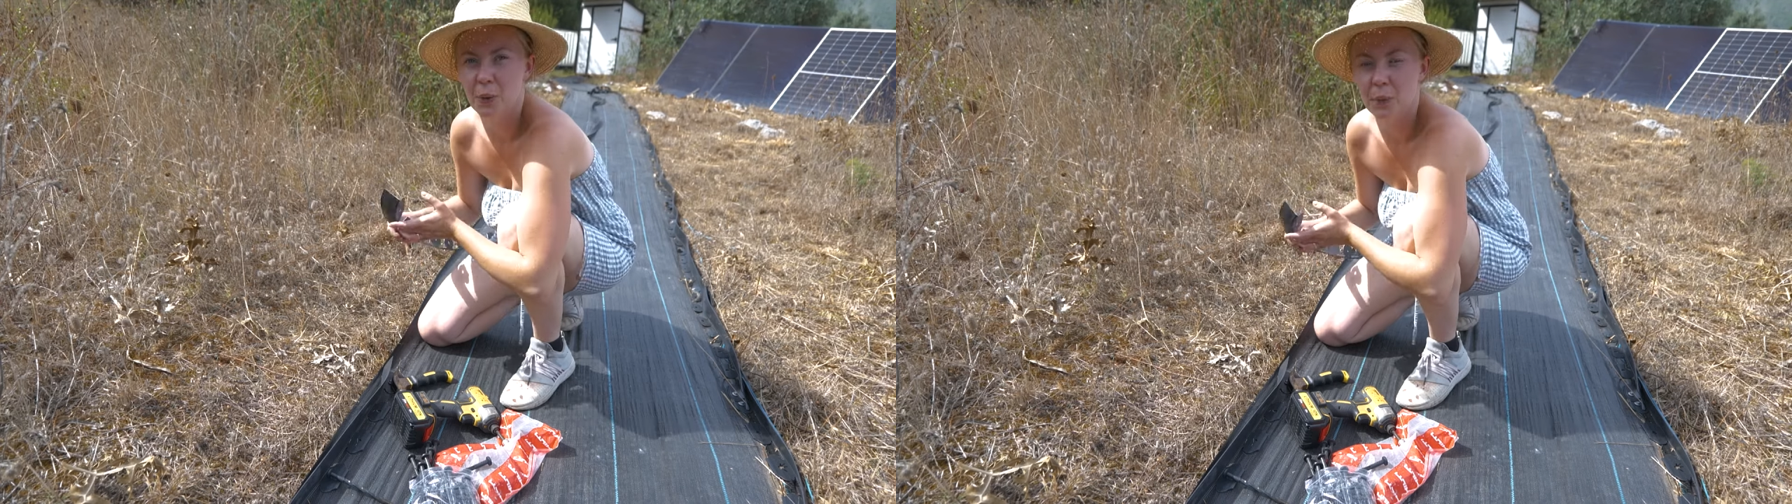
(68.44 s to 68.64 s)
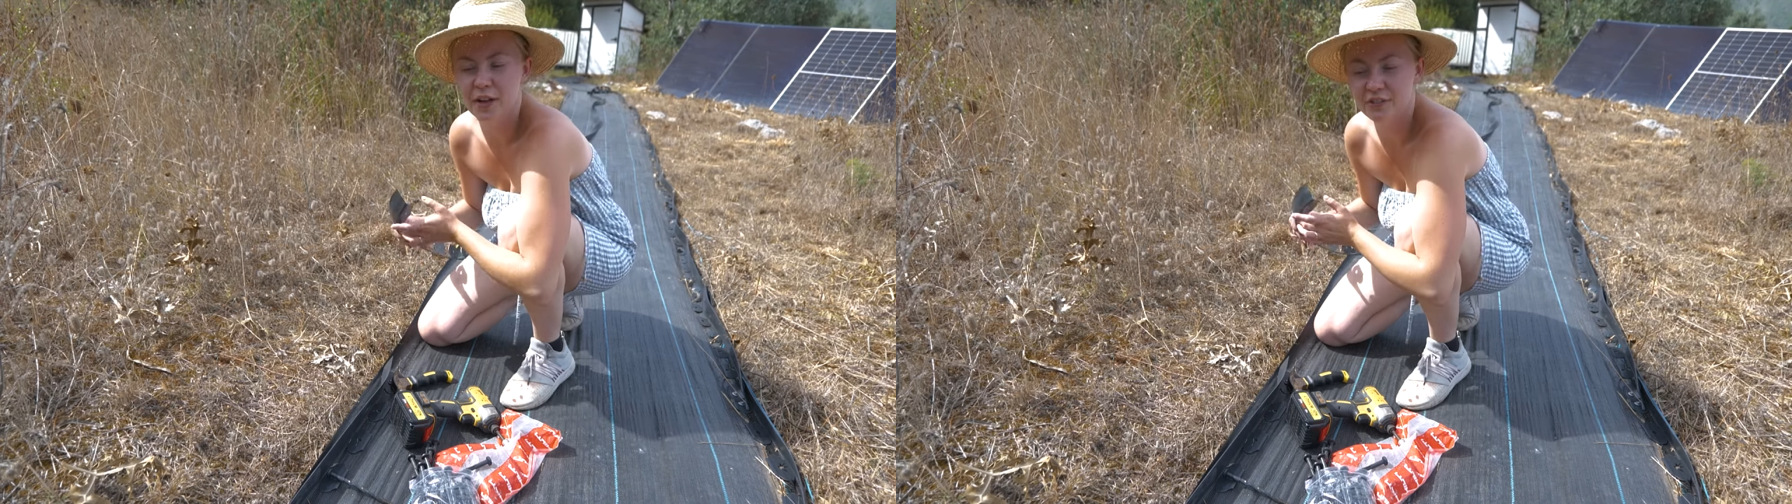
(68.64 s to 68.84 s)

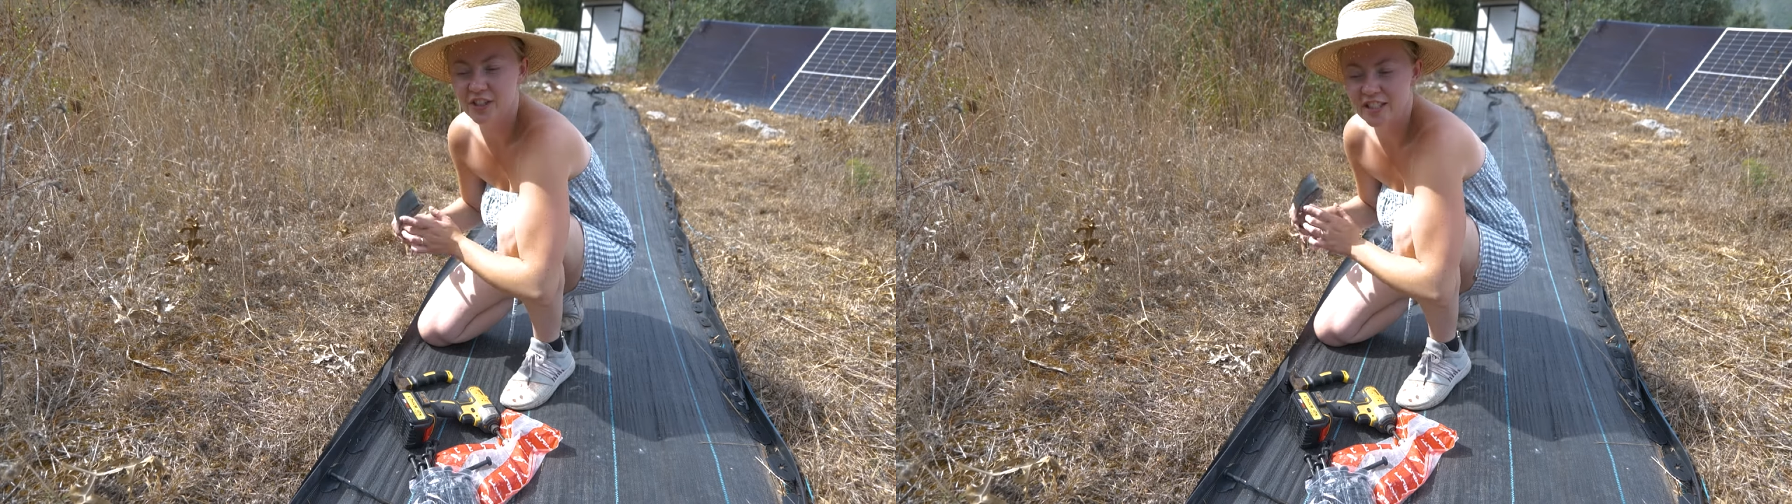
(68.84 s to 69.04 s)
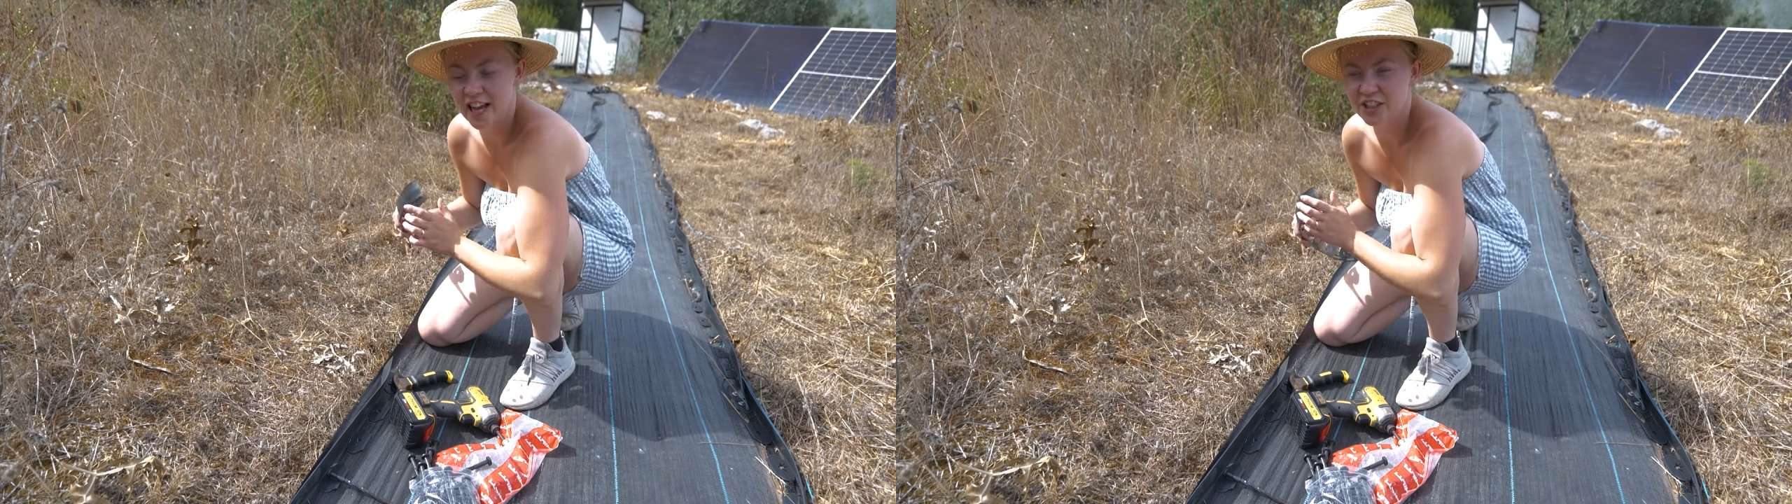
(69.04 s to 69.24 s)
with
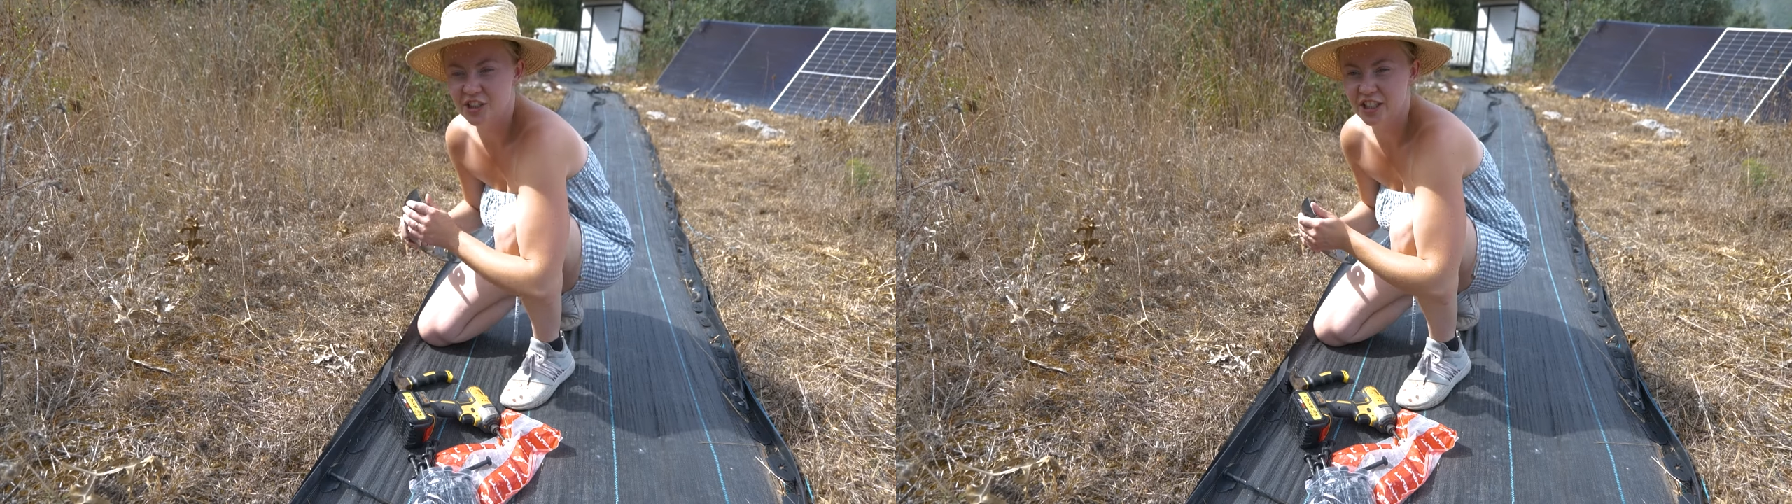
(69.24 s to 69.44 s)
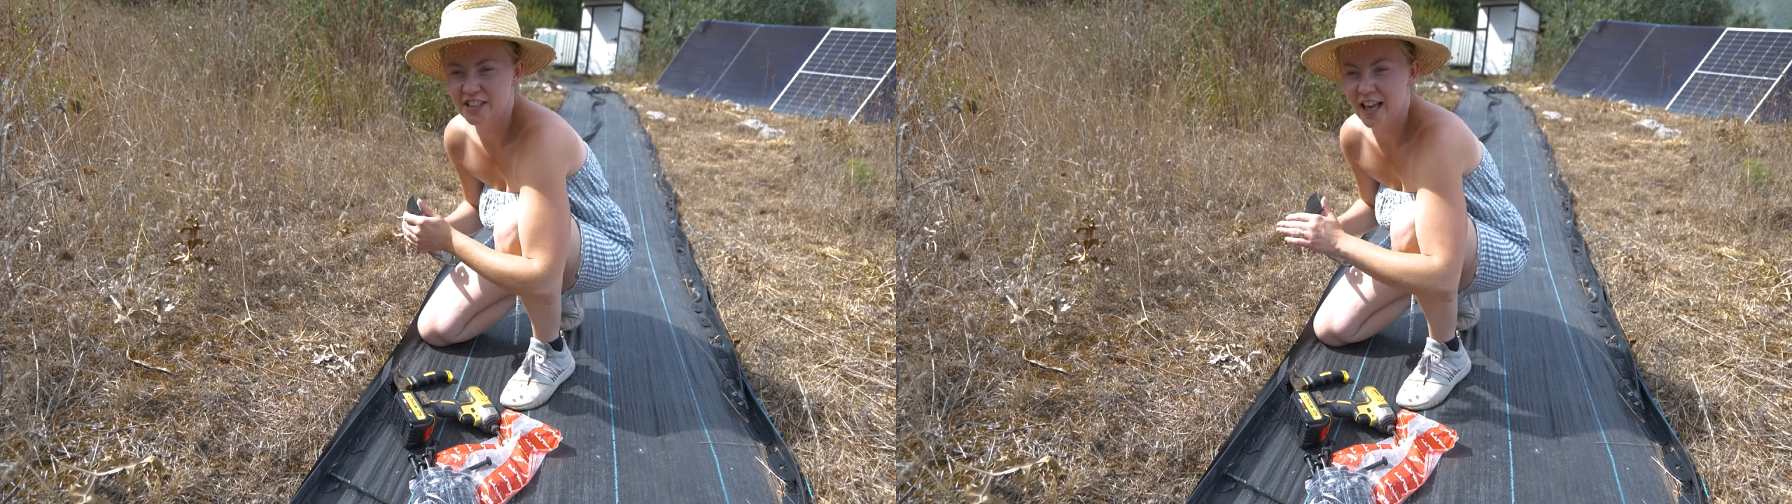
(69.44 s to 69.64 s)
this
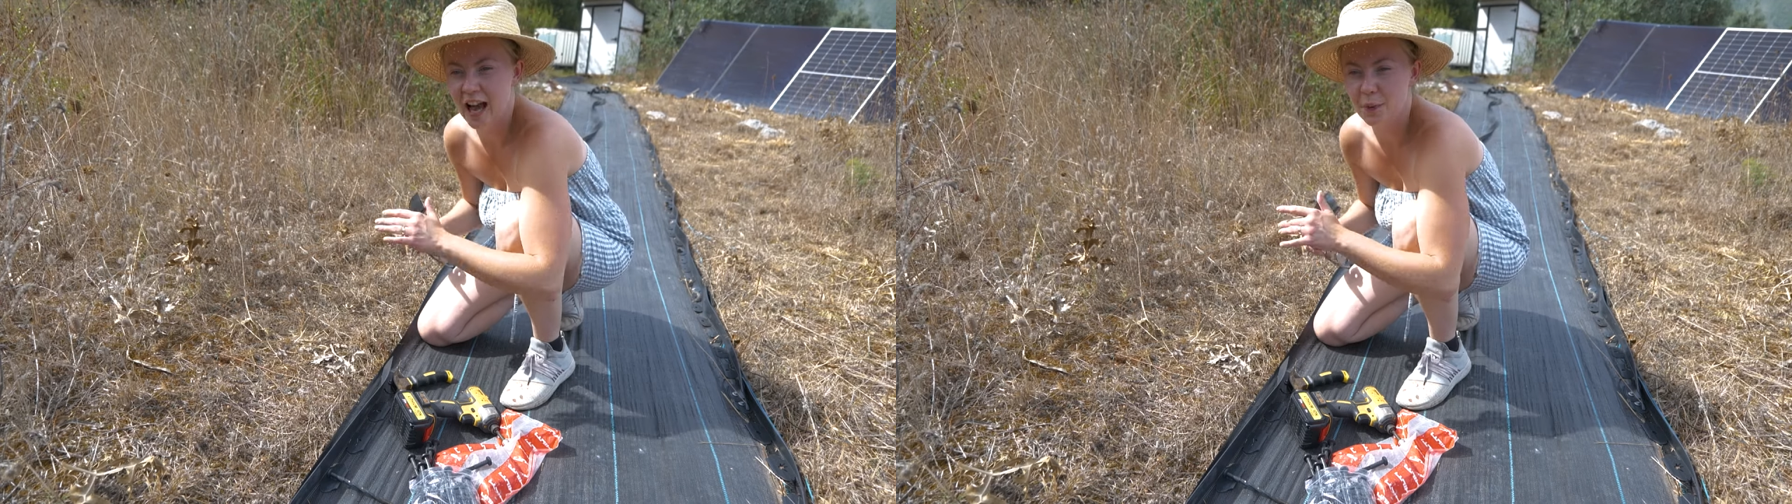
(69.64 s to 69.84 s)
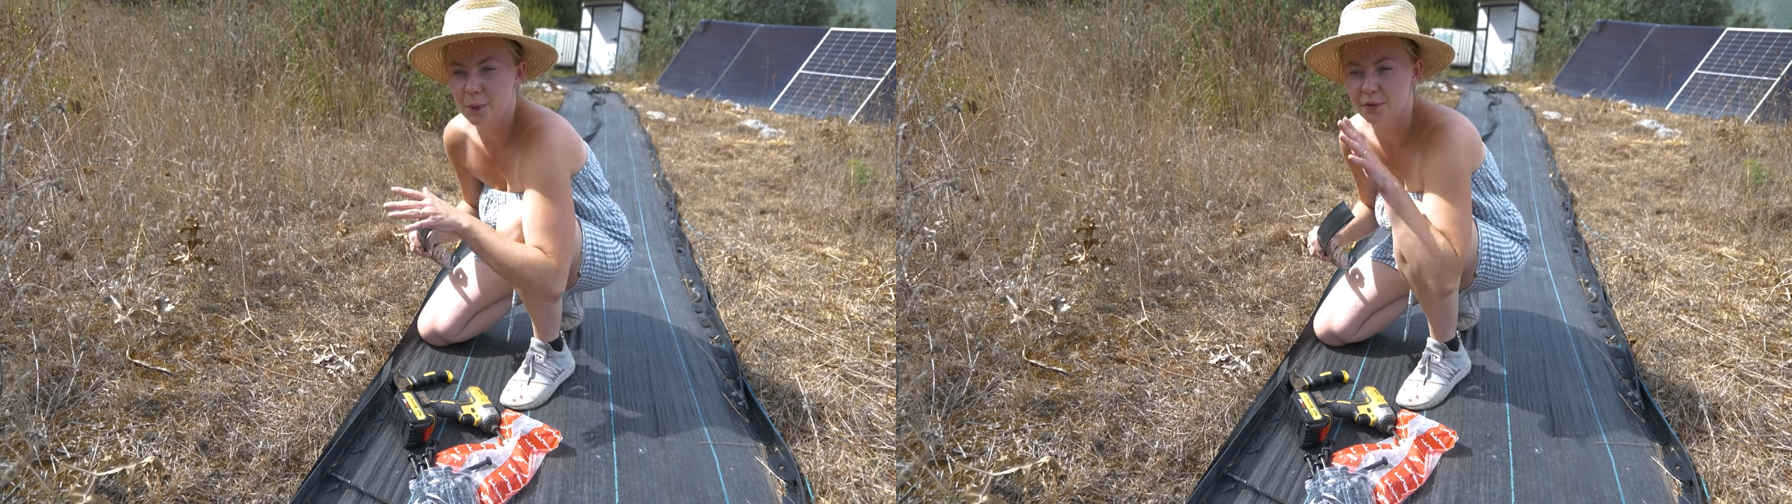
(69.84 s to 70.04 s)
edging
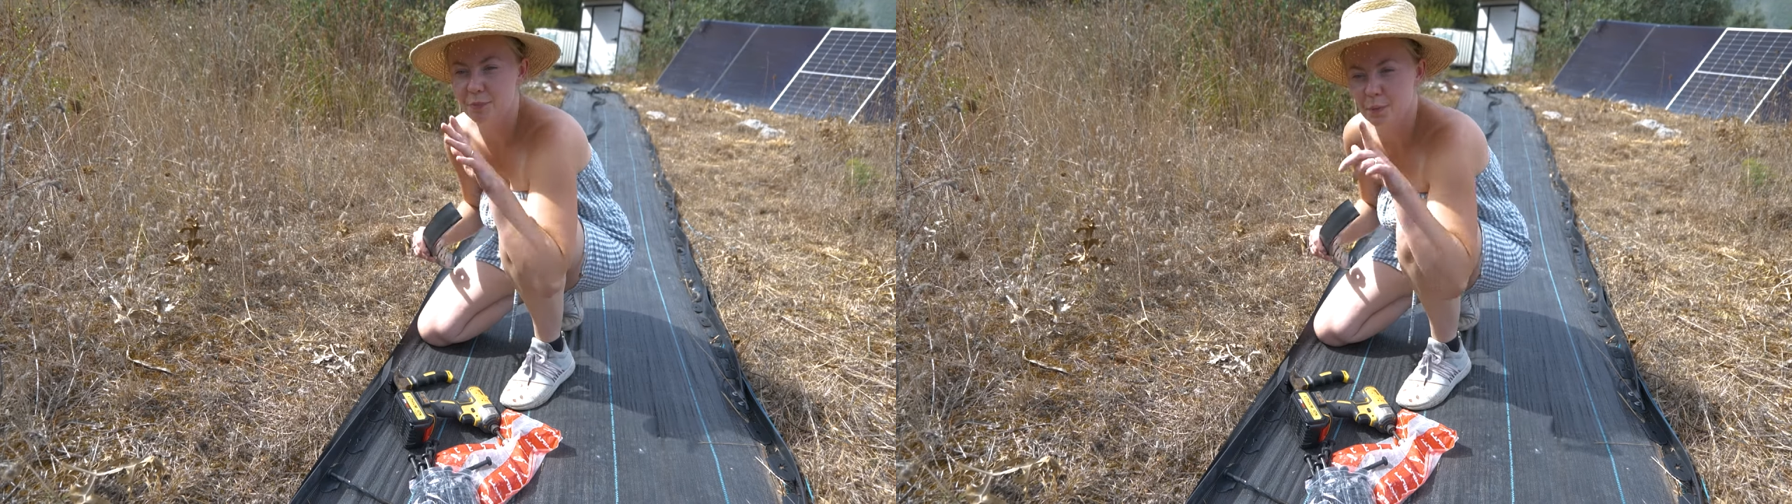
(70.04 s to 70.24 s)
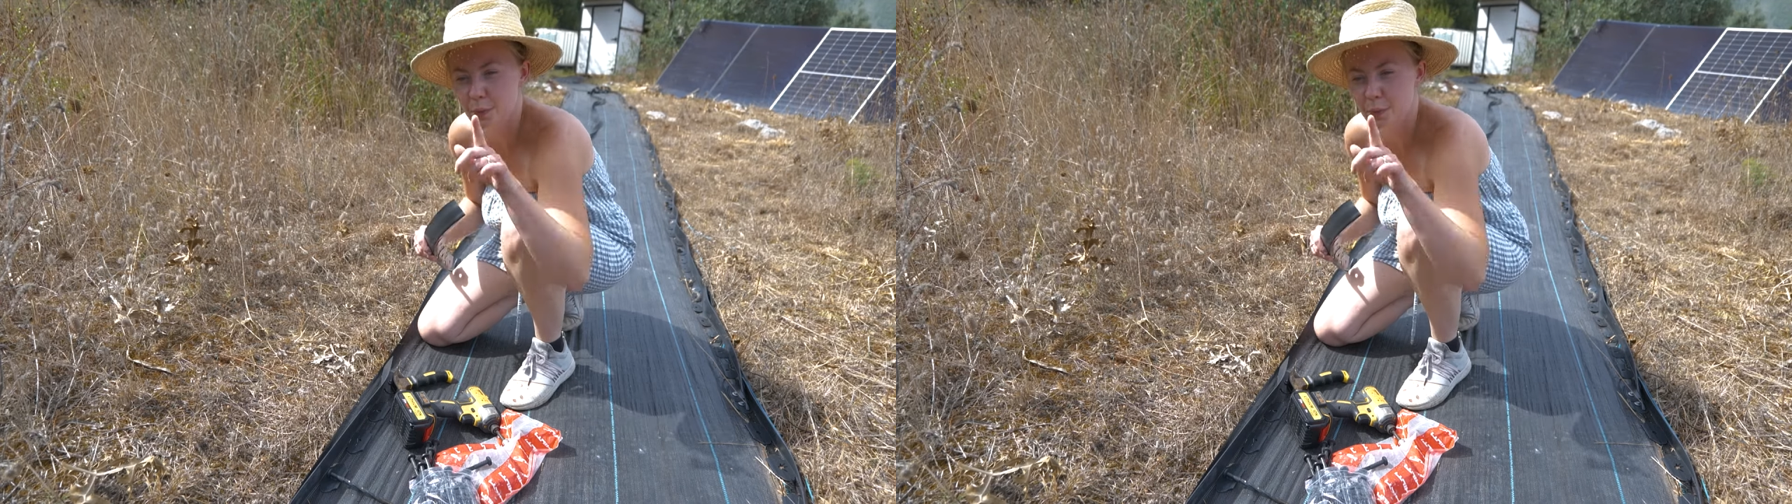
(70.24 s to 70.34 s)
that we've been